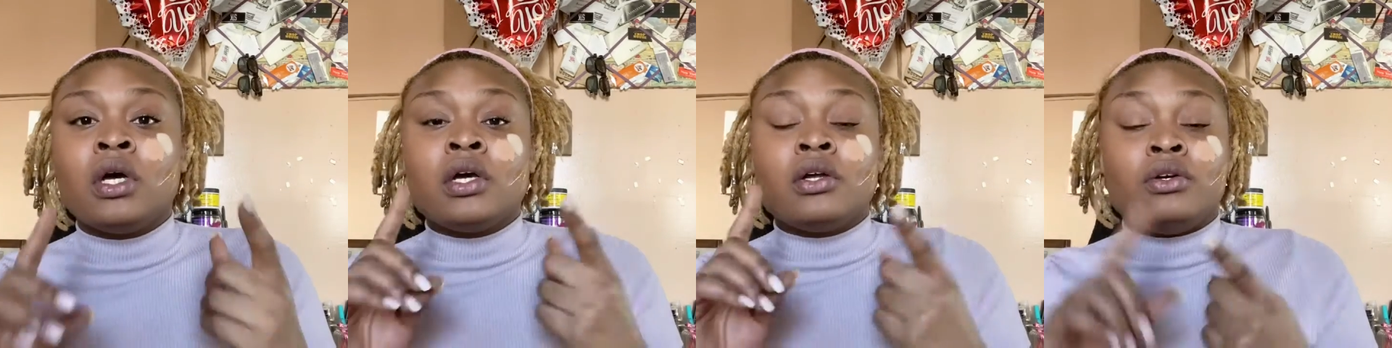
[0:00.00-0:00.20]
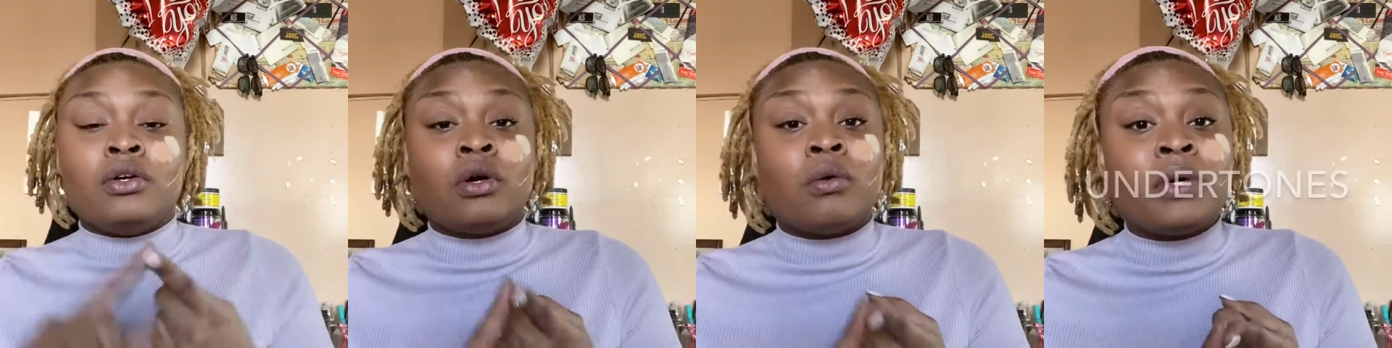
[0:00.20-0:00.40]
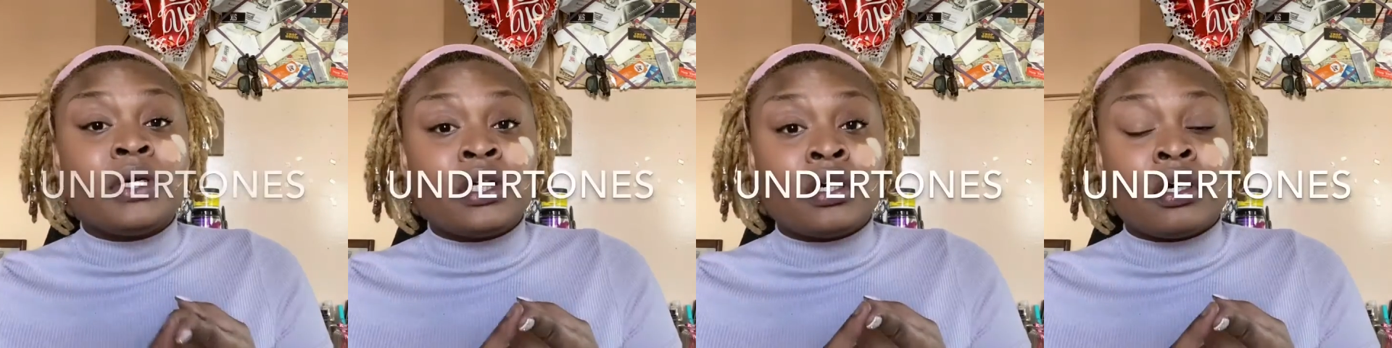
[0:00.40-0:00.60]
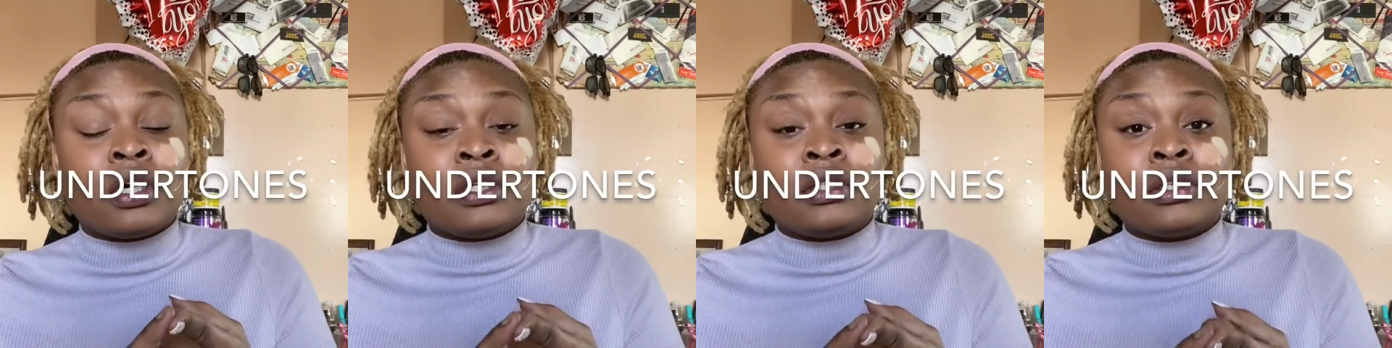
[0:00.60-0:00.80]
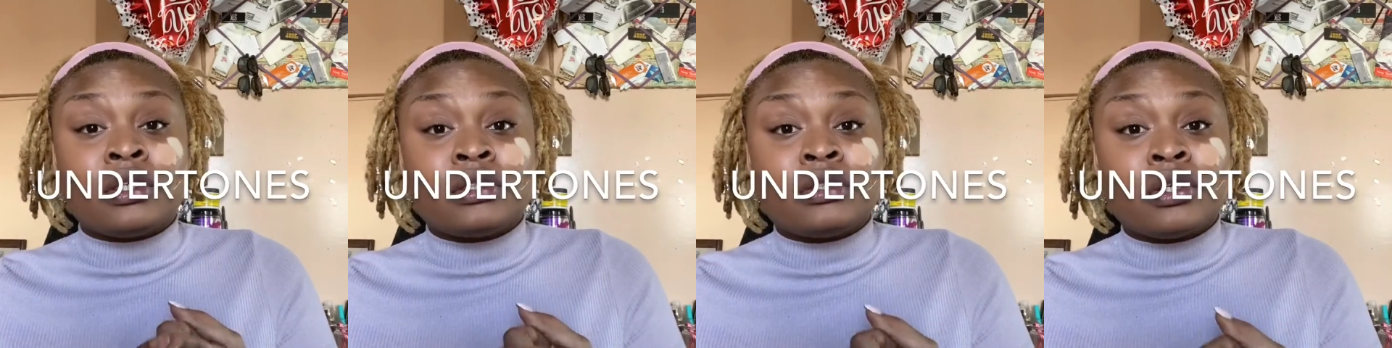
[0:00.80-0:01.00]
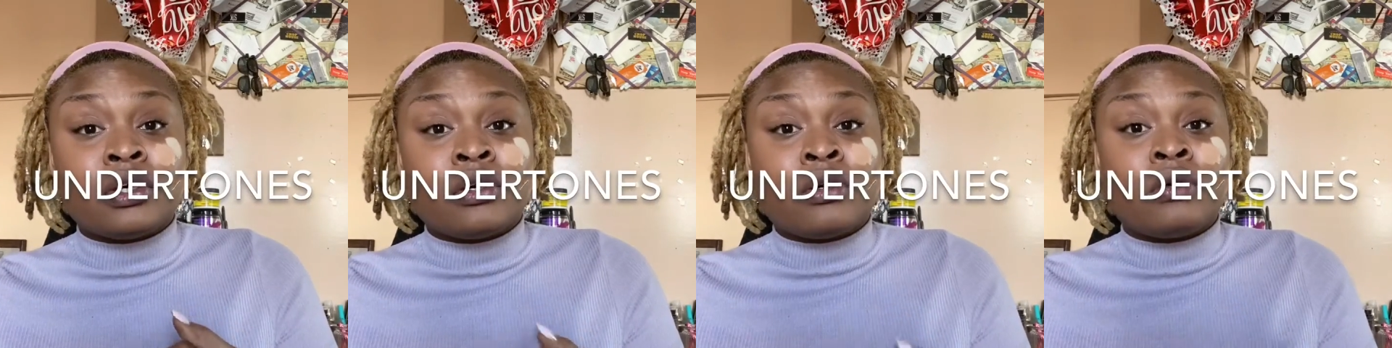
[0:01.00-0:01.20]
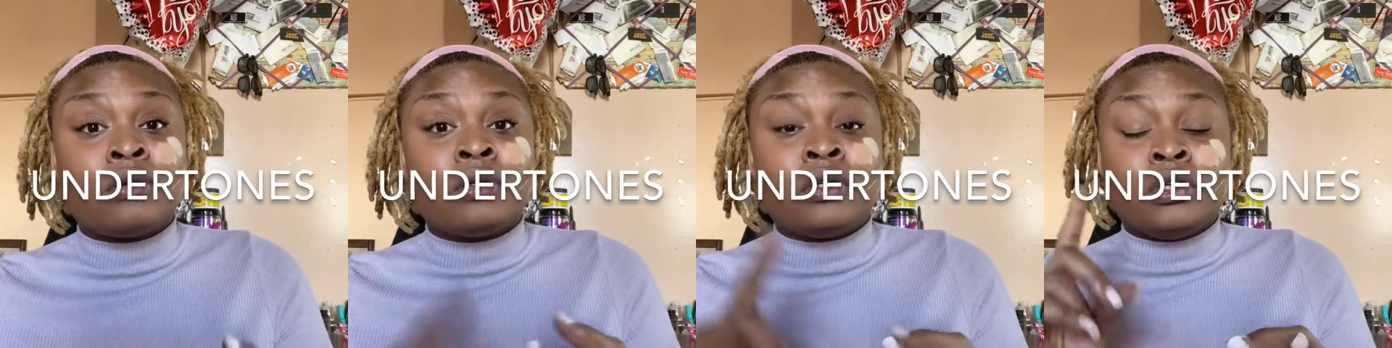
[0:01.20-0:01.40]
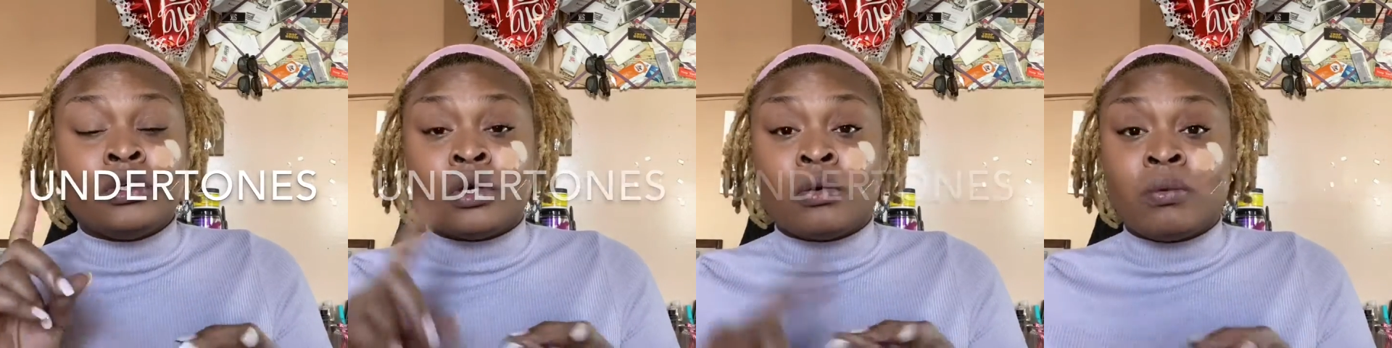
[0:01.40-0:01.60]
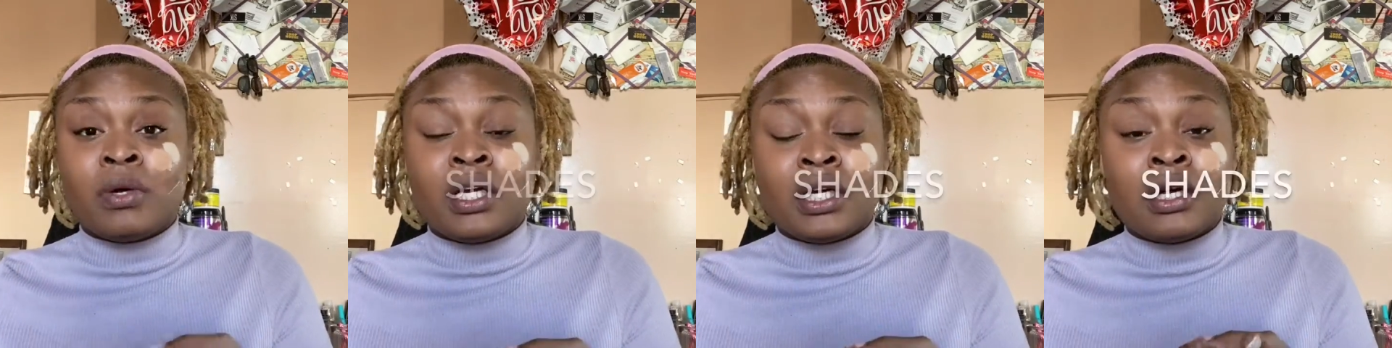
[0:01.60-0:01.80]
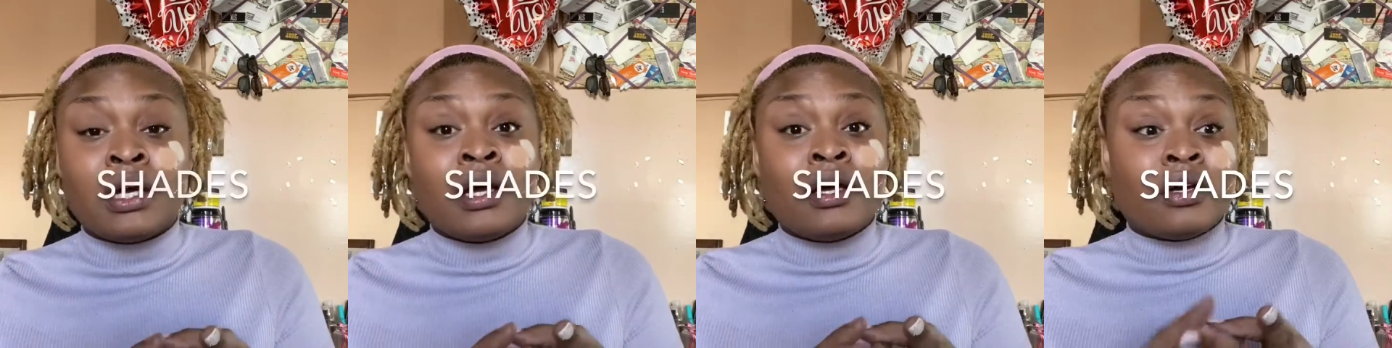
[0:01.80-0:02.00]
Knowing your undertone,
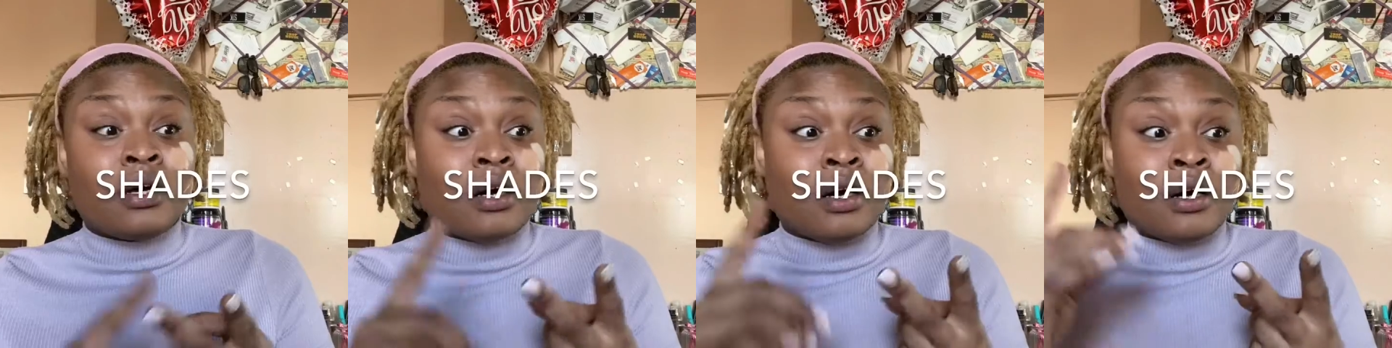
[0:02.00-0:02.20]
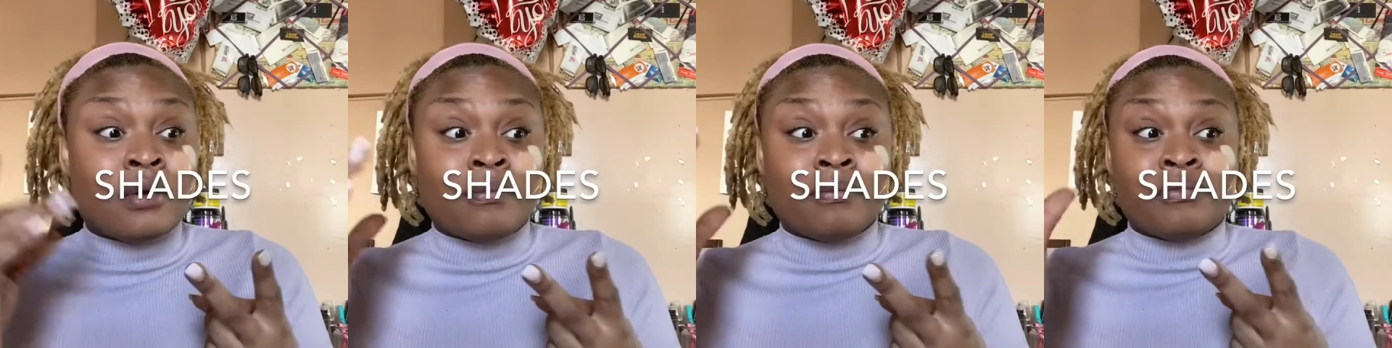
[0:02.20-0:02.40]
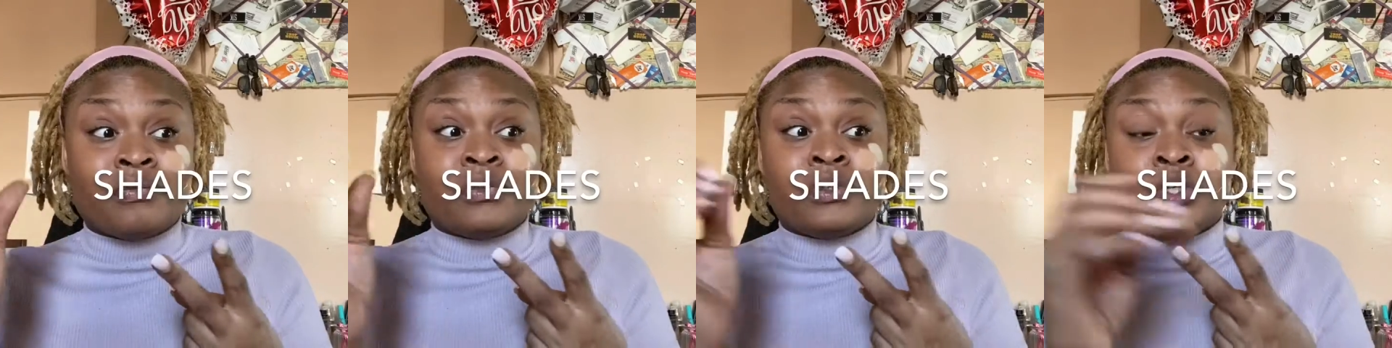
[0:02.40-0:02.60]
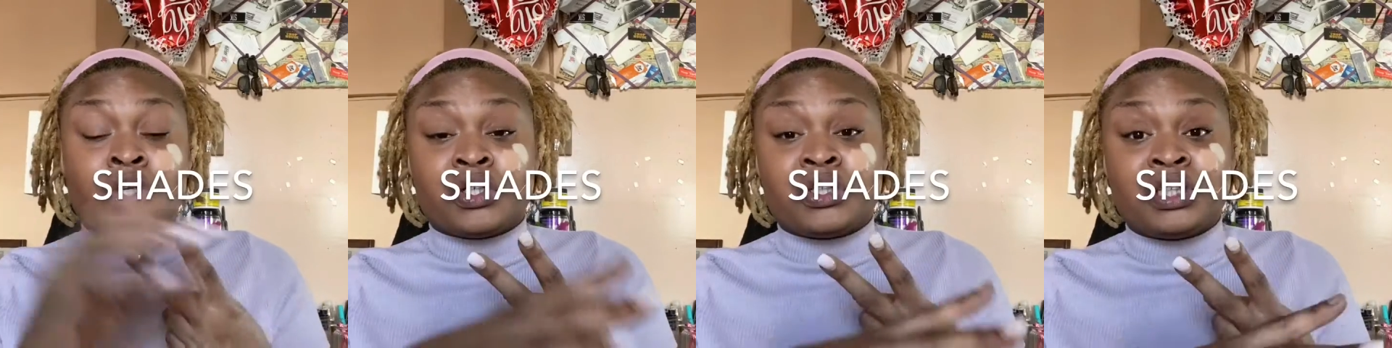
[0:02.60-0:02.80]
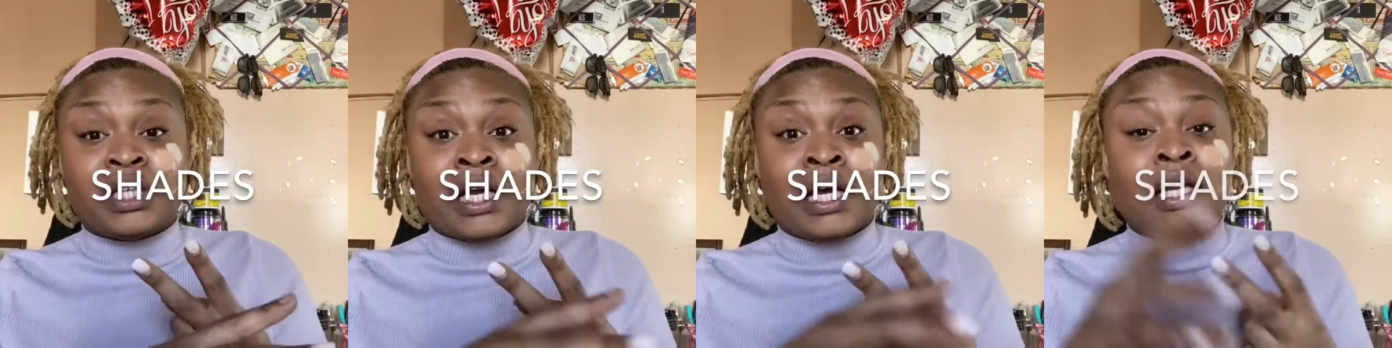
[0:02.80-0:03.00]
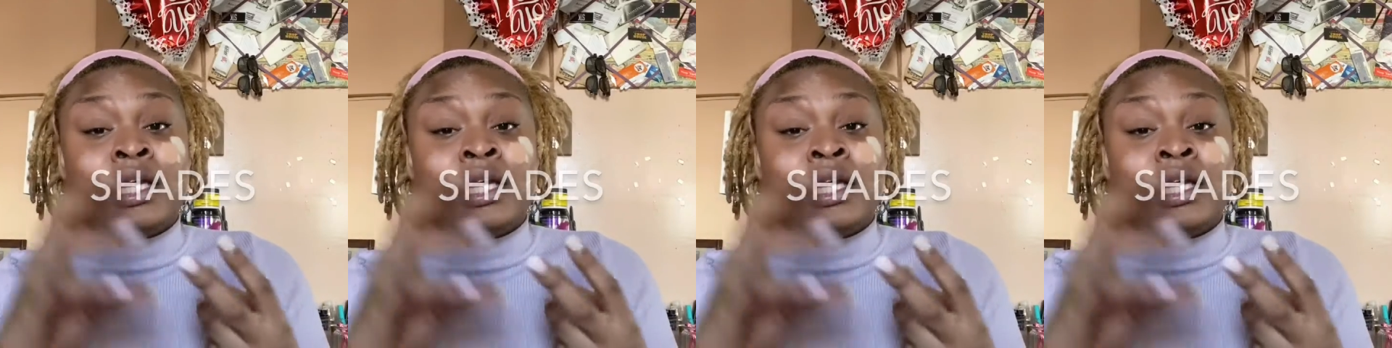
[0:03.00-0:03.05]
knowing your shade,